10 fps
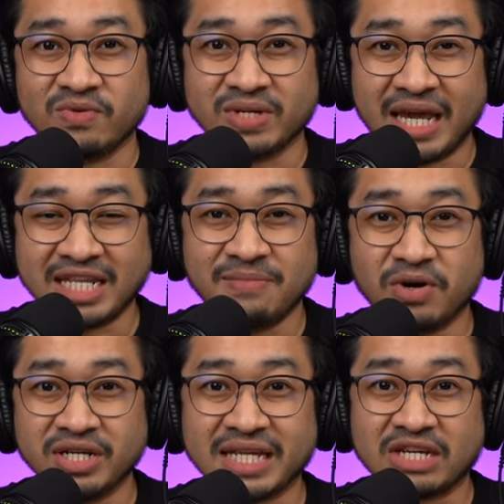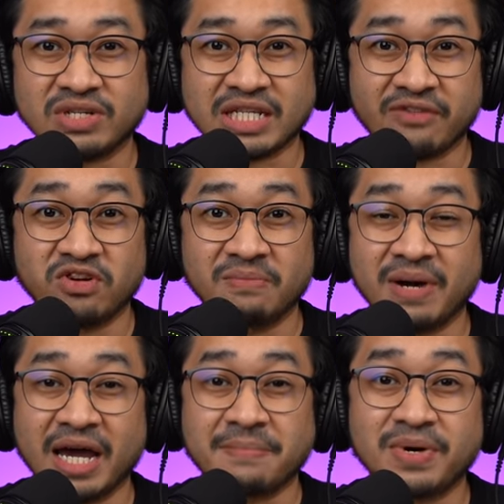Well, the antibodies are actually
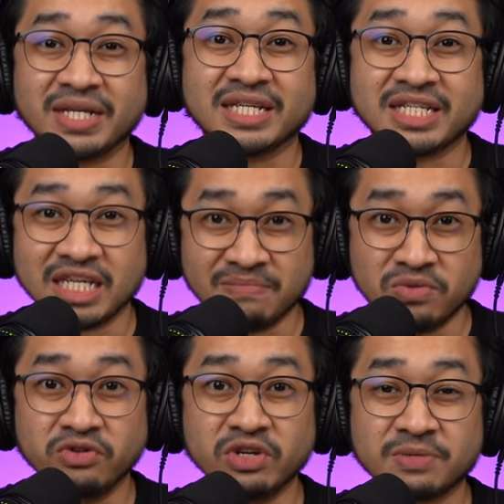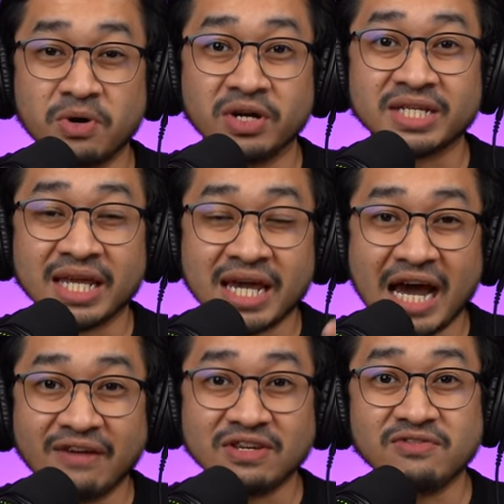developed by a person's immune response
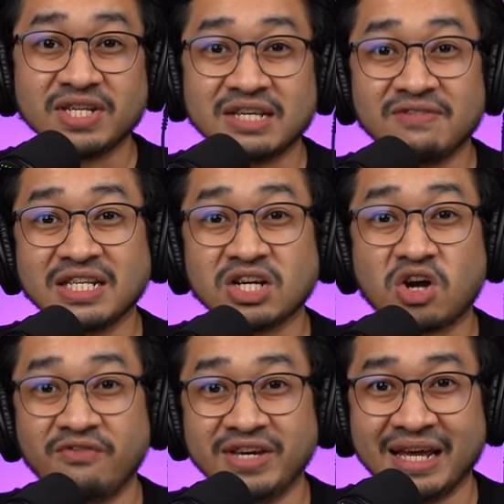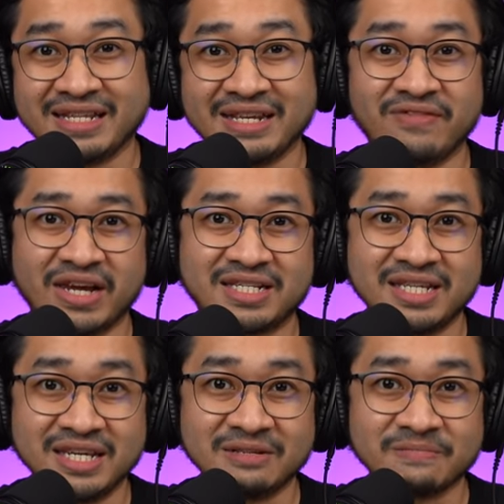after receiving the COVID-19
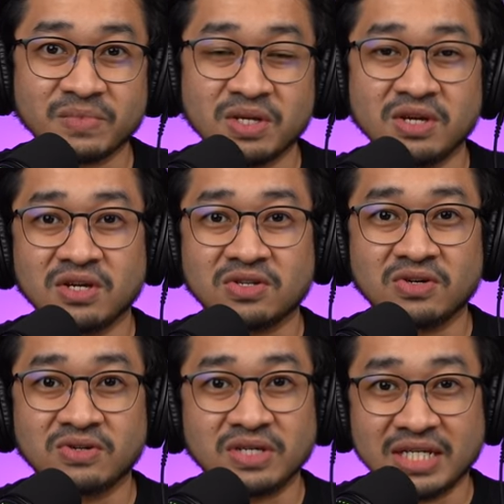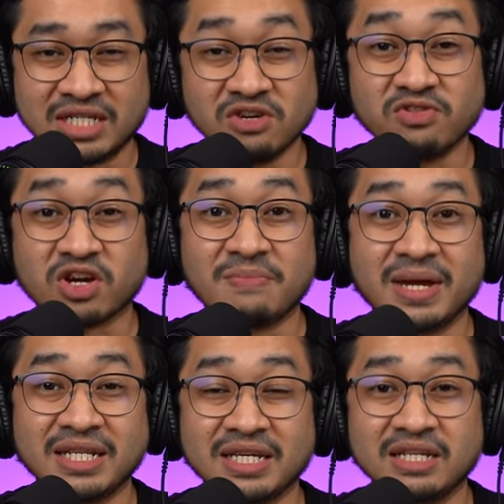vaccine. So it's still
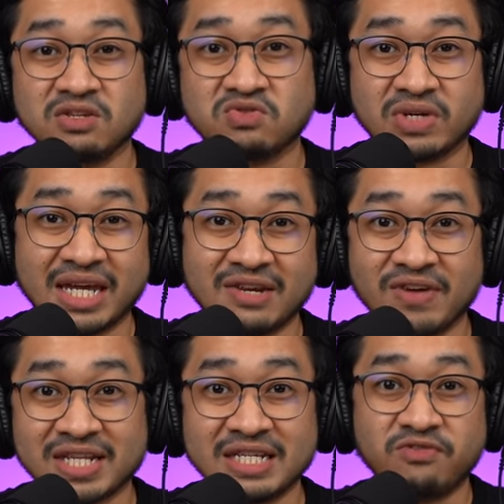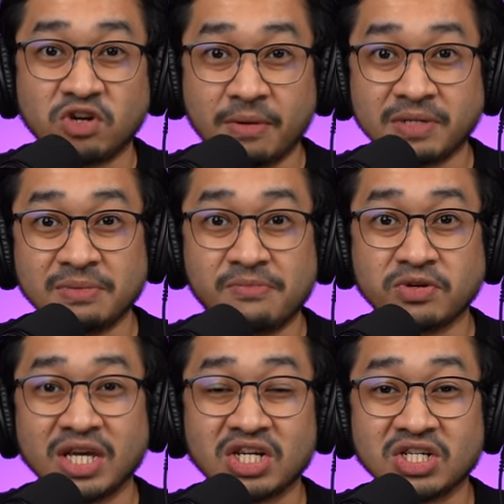recommended to get the vaccine for the optimal
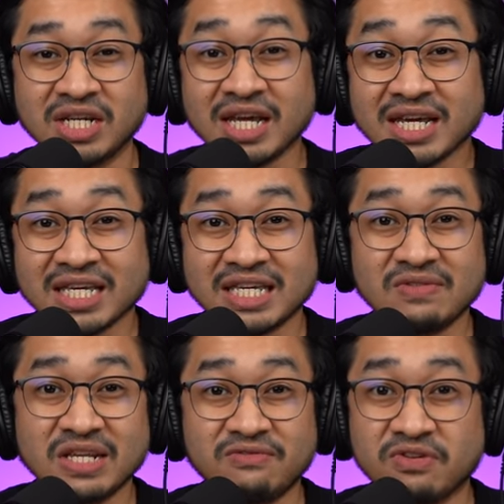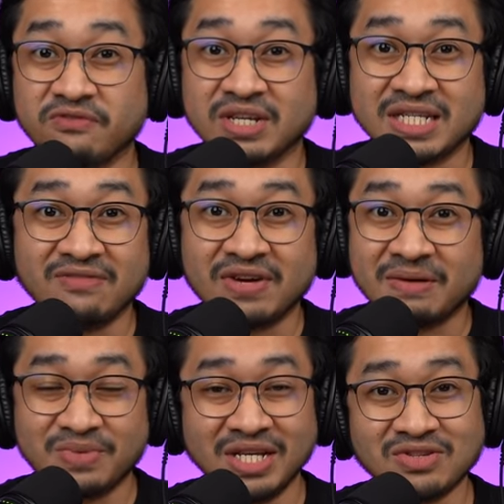protection, even if you've received
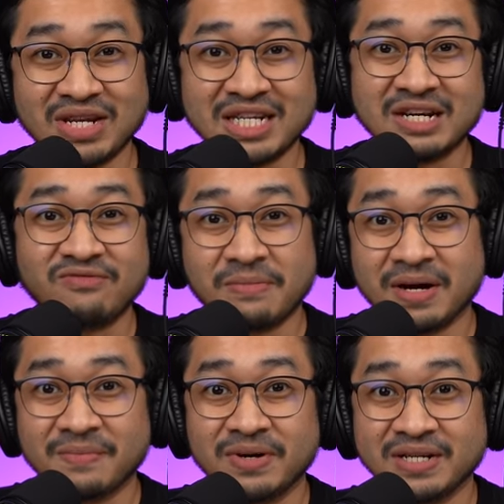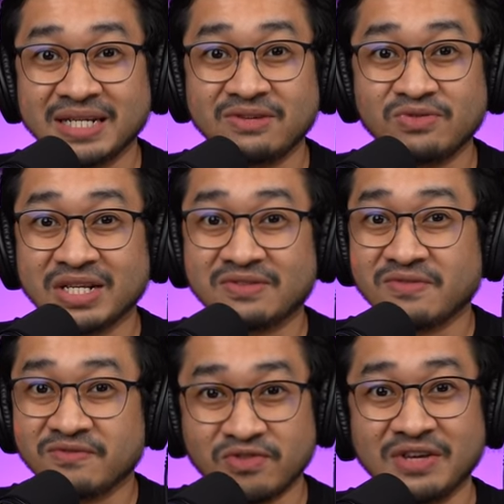a blood donation from a person who is
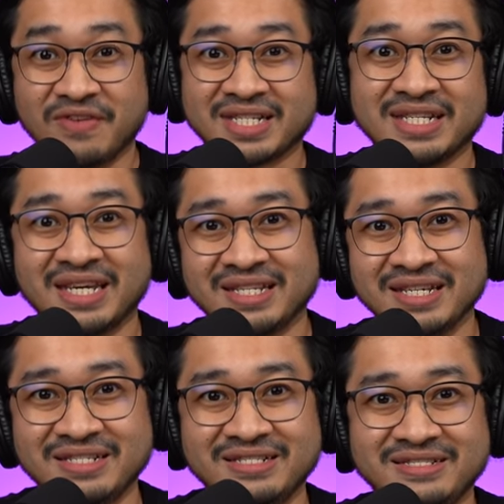fully vaccinated.